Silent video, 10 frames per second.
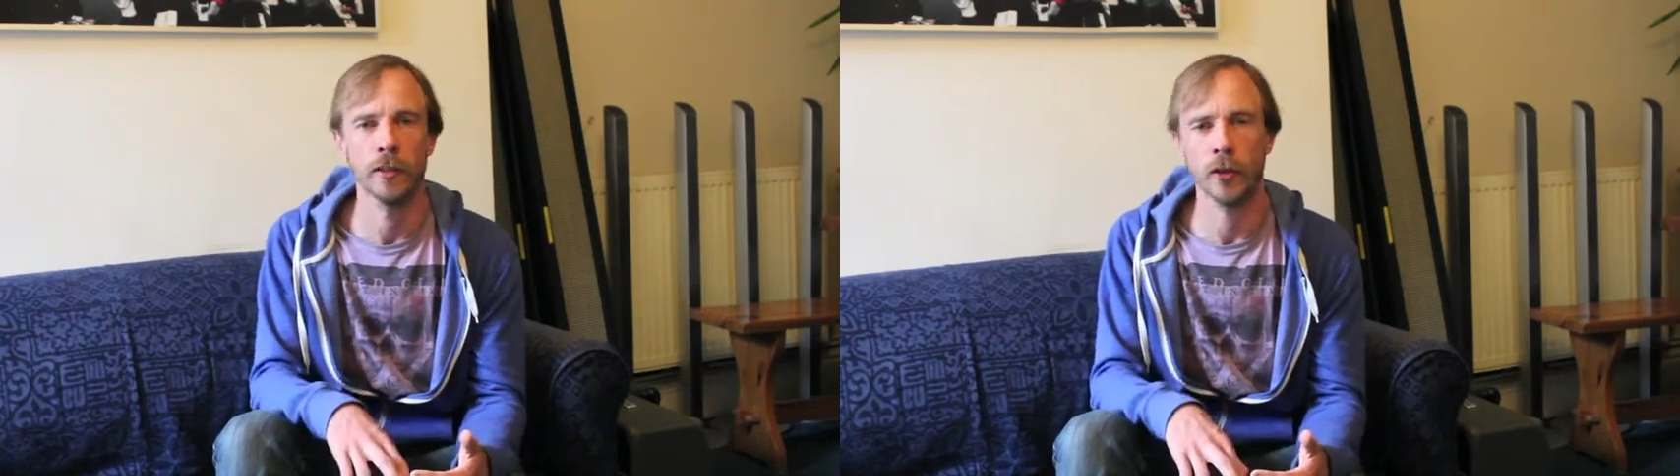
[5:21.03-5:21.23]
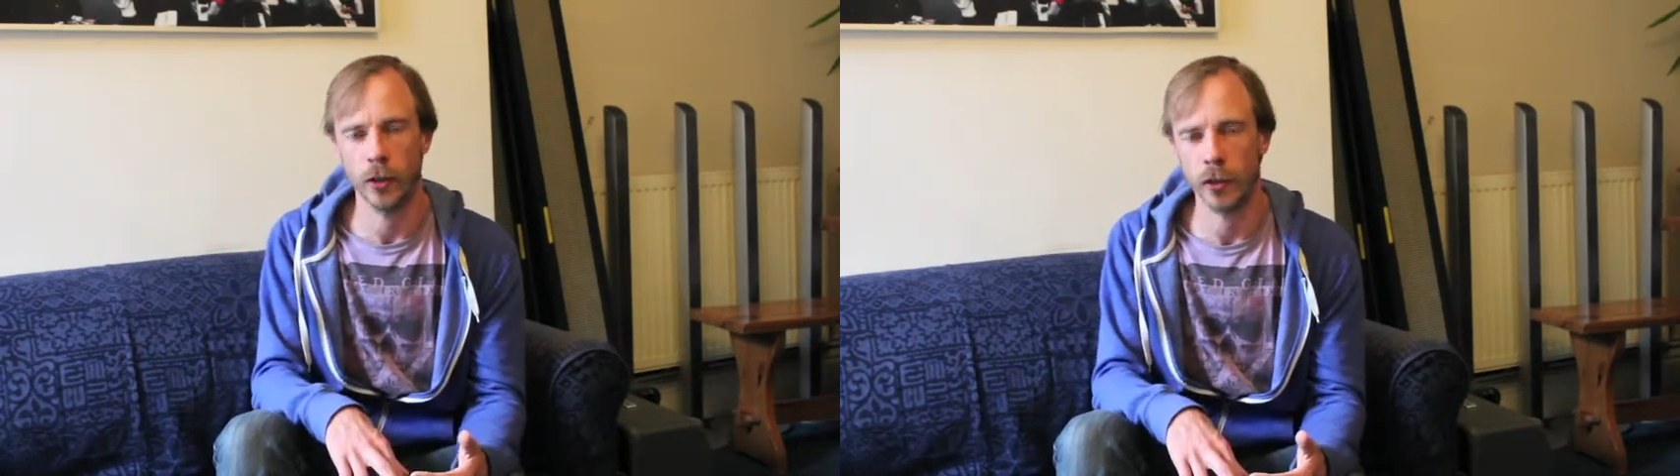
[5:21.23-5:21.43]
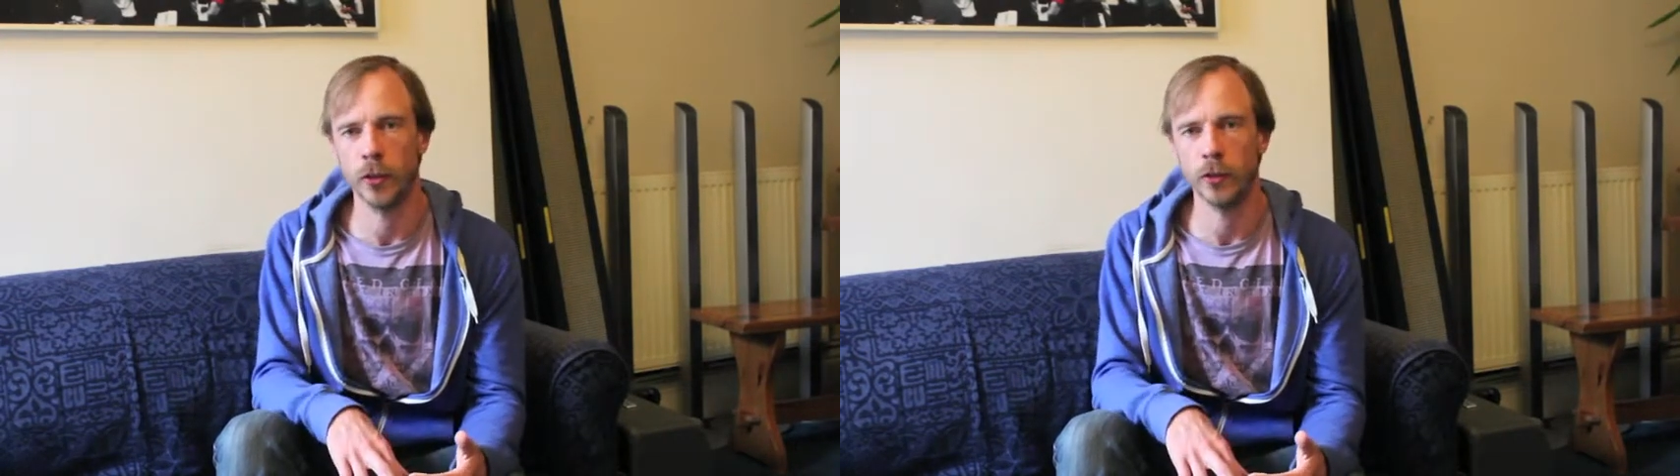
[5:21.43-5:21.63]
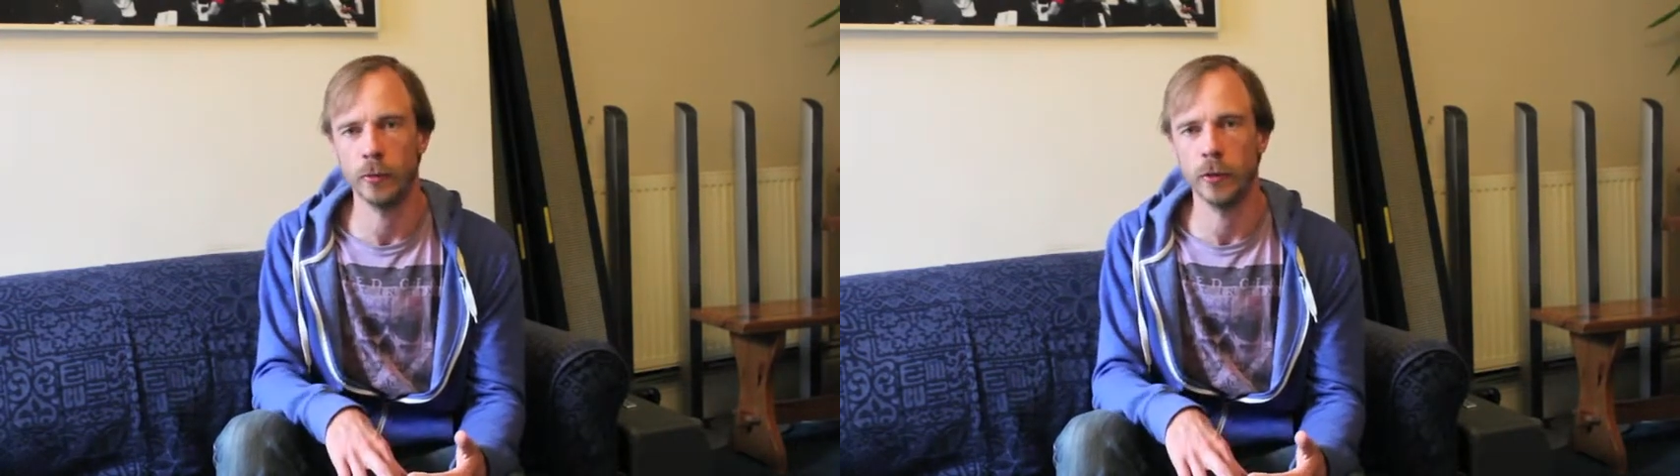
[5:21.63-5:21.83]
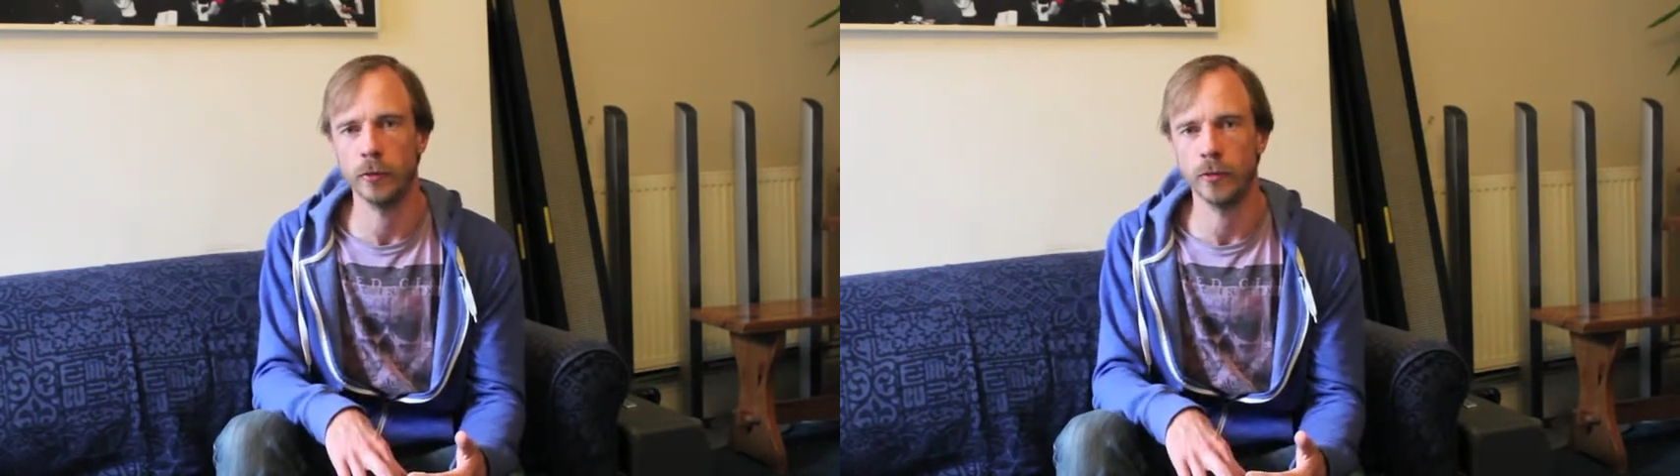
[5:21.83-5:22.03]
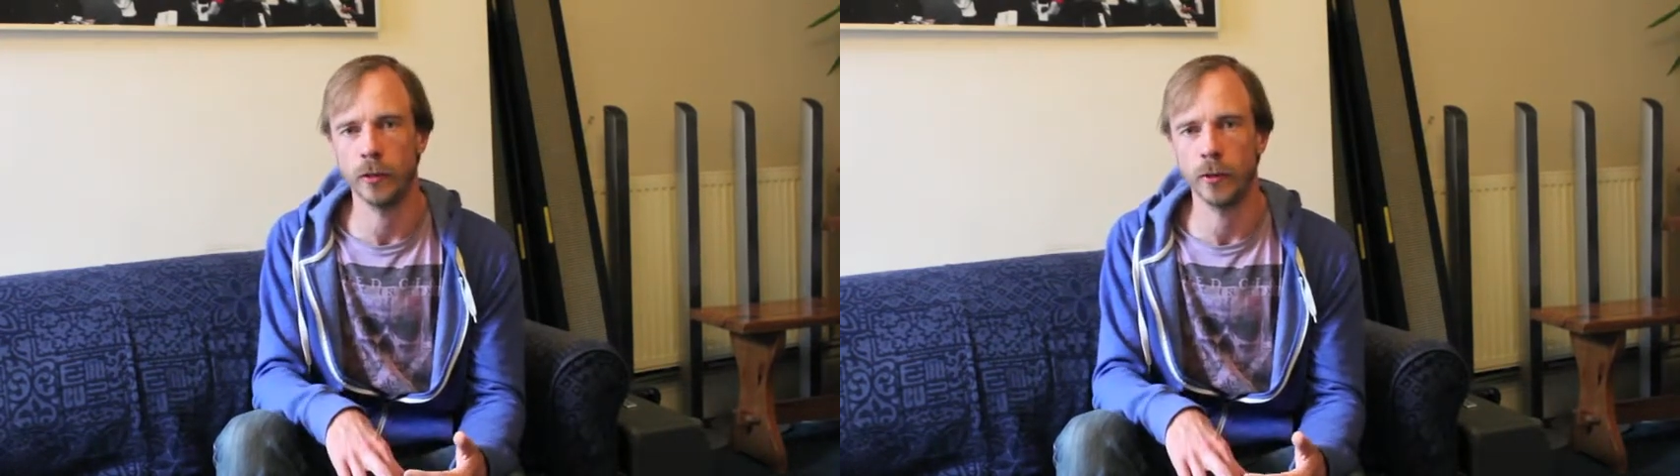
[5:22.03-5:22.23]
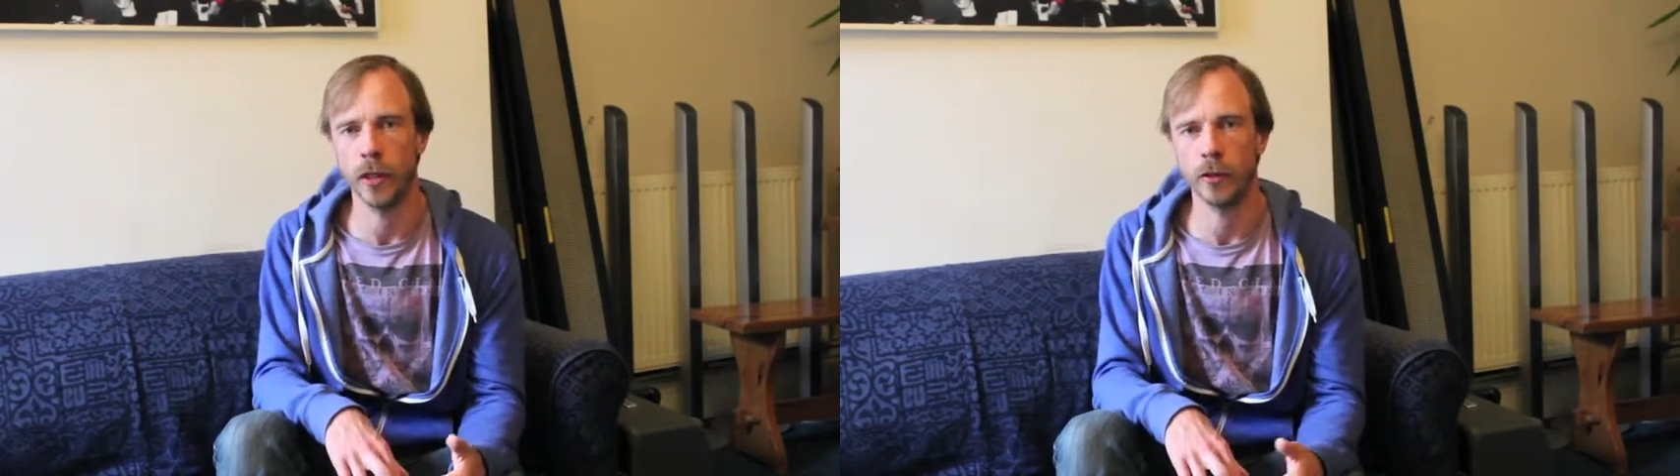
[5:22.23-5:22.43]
not going to cause any problems for them in the